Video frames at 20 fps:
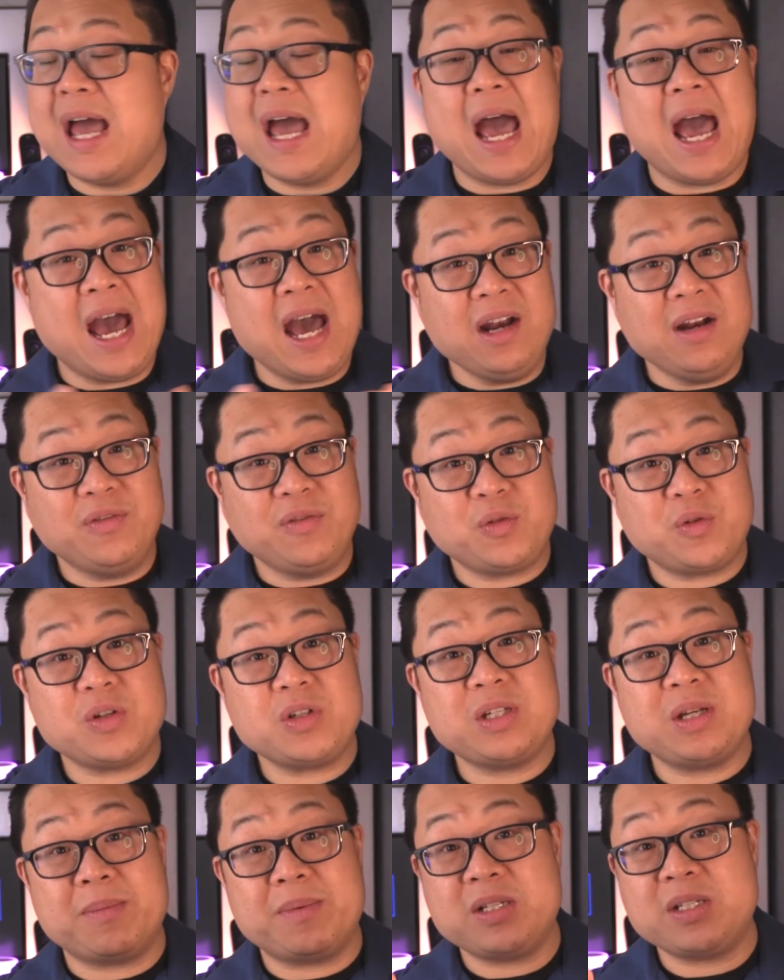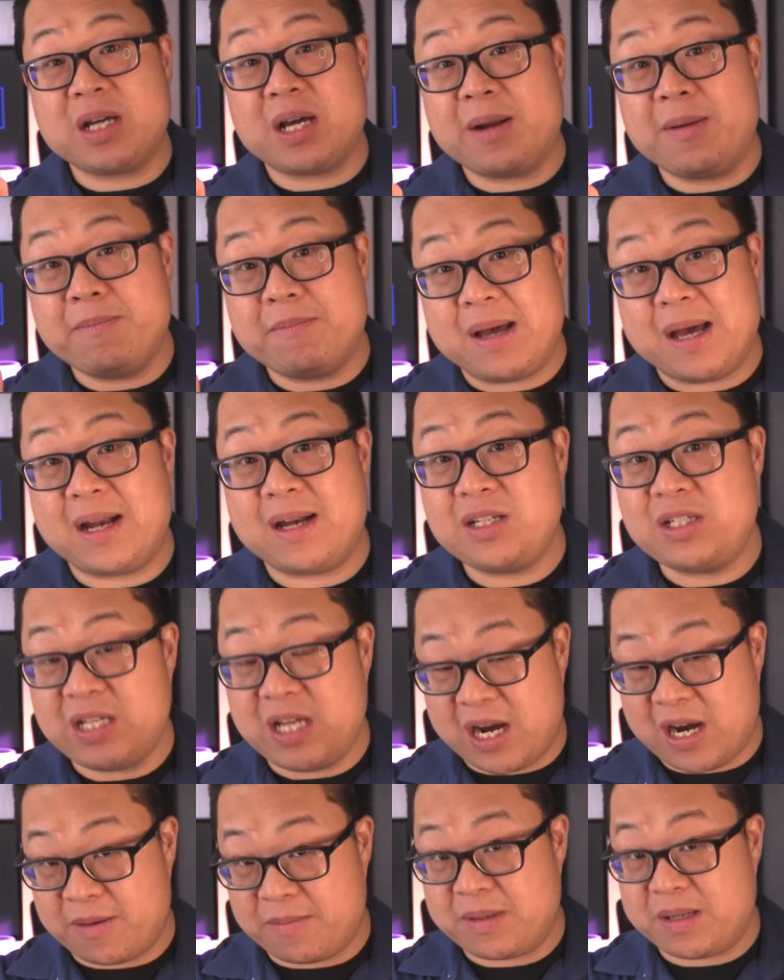And of course, somebody's got to manage
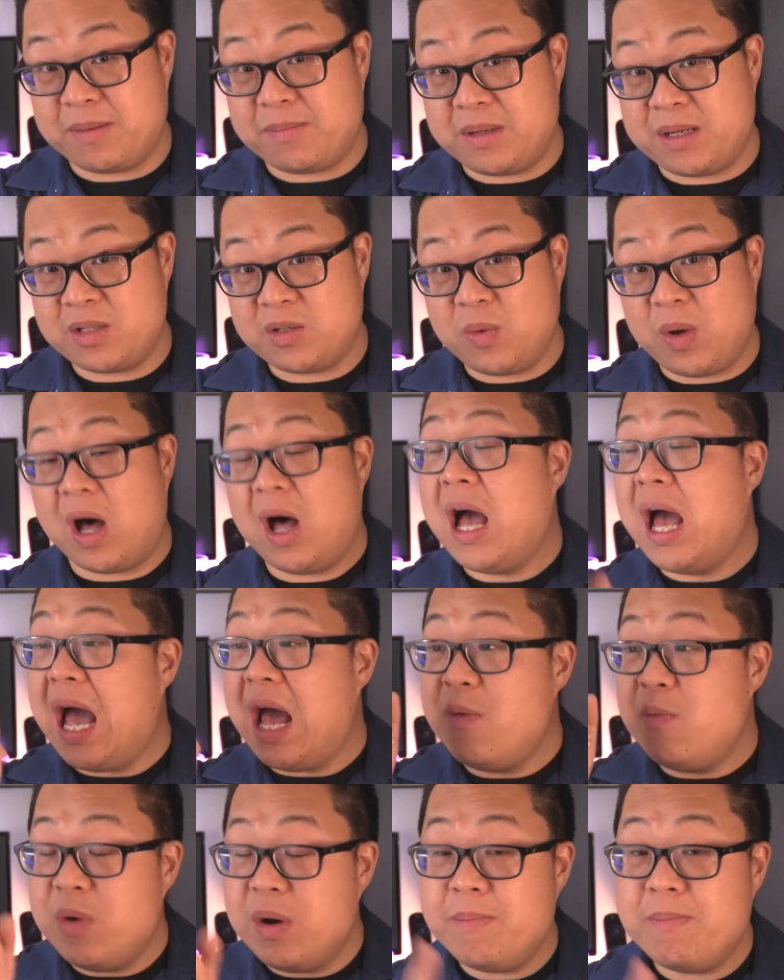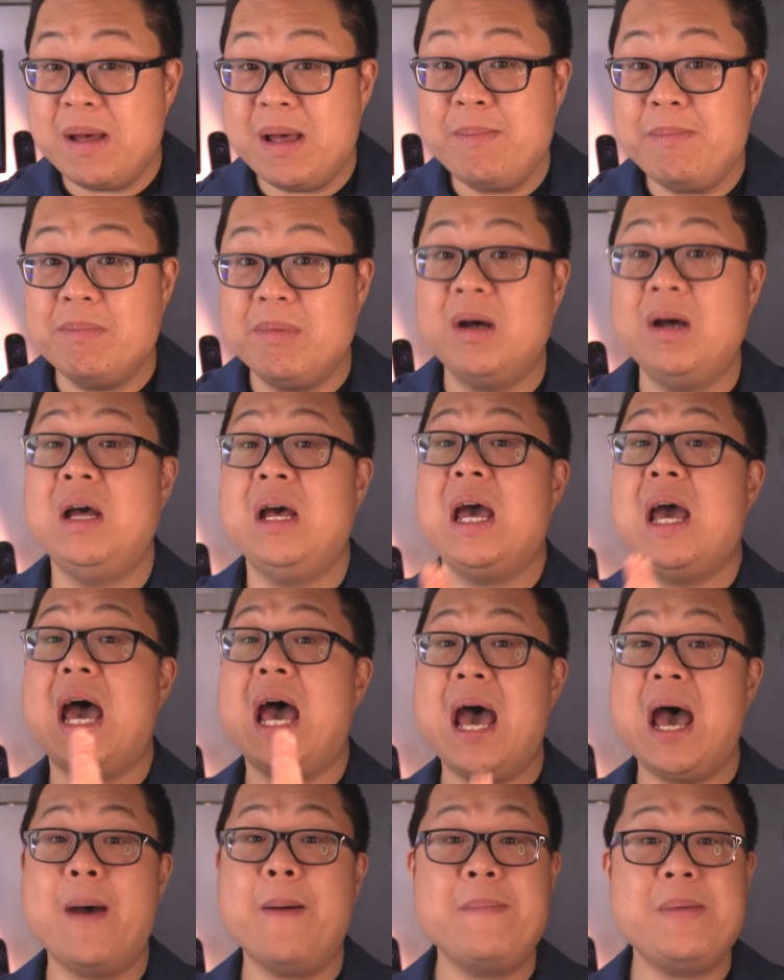Airbnb as well. And remember,
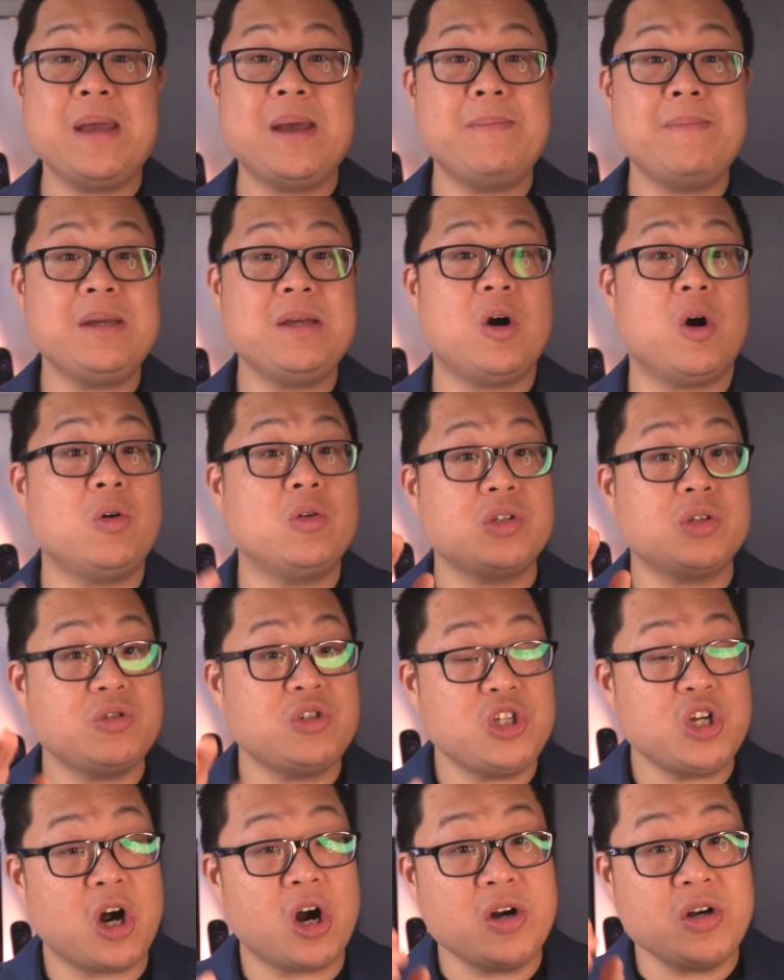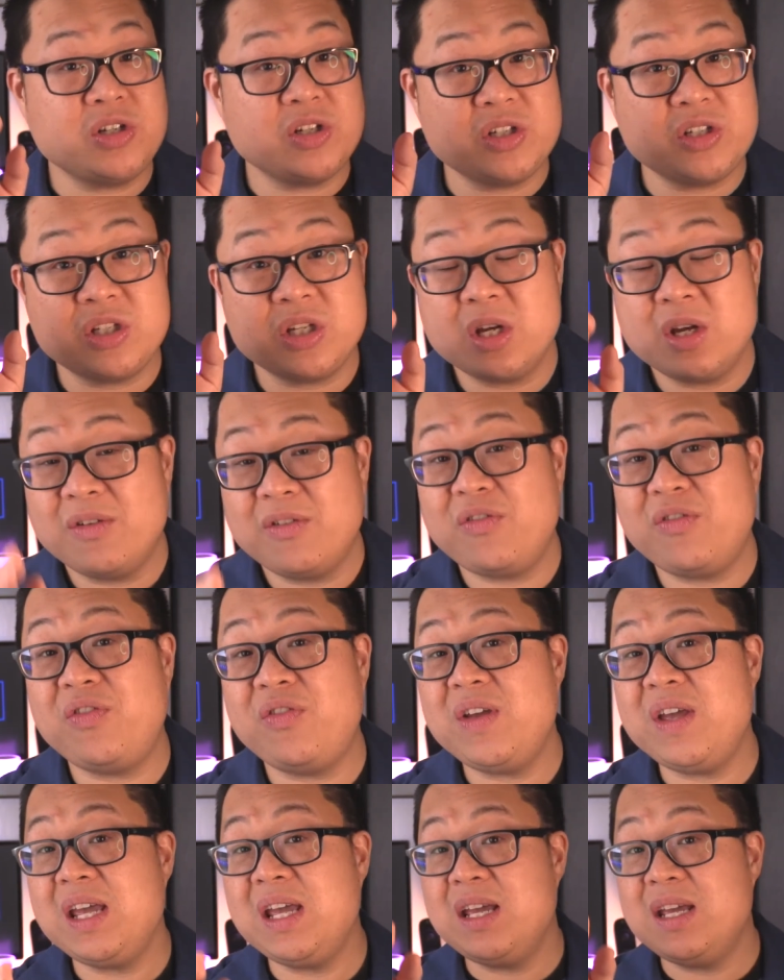Airbnb also charges
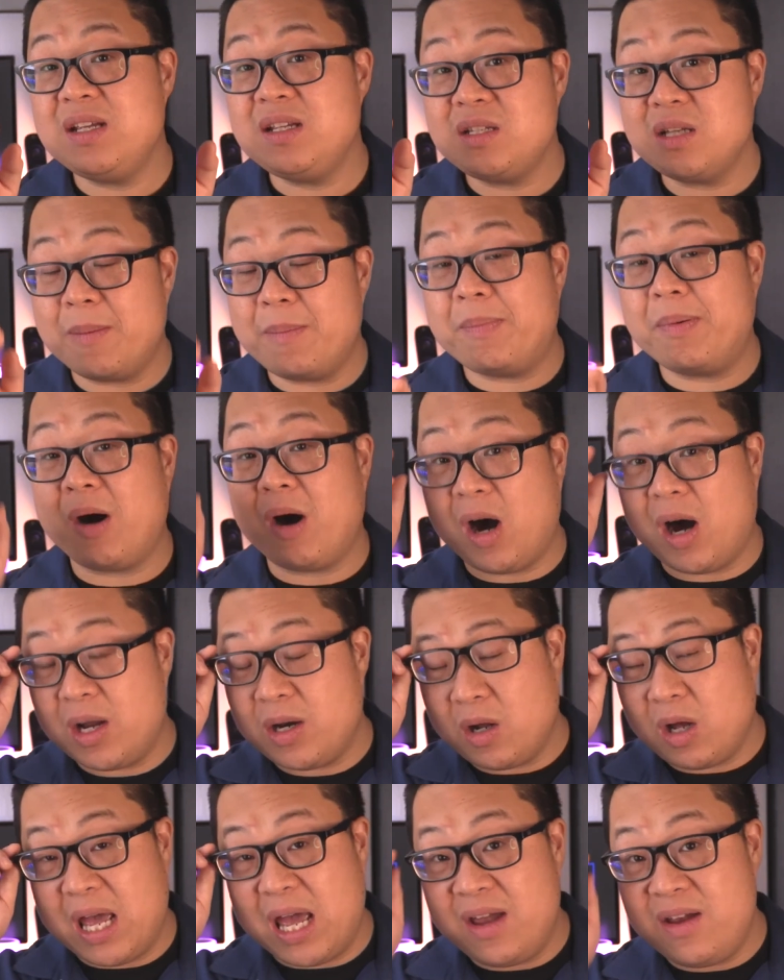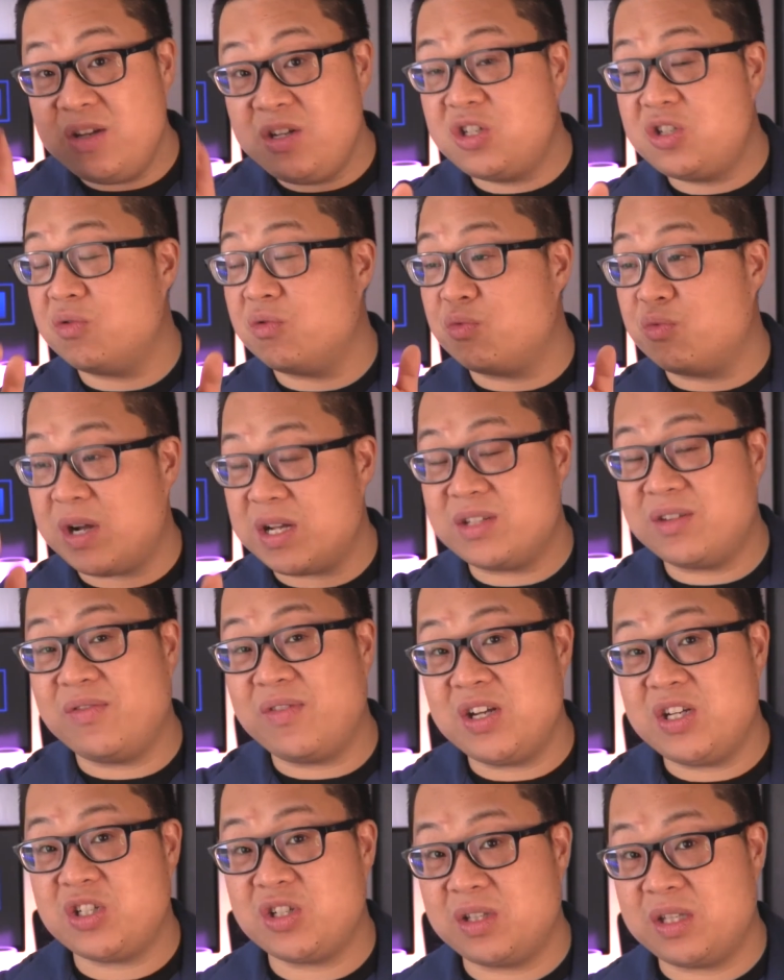fees upon each
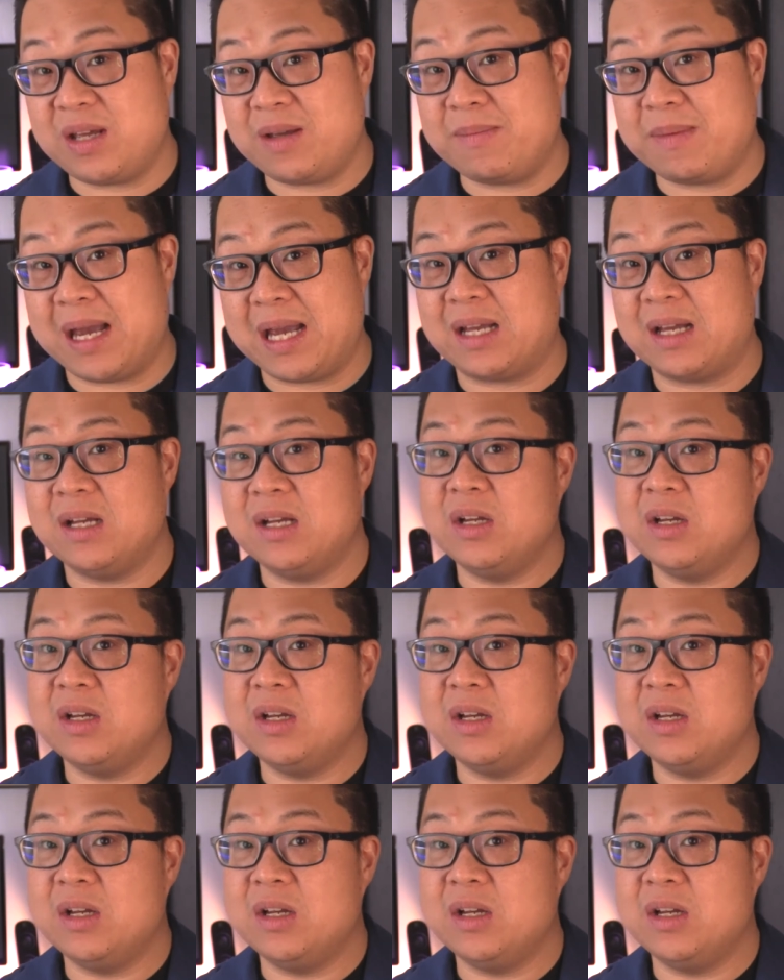reservation they make.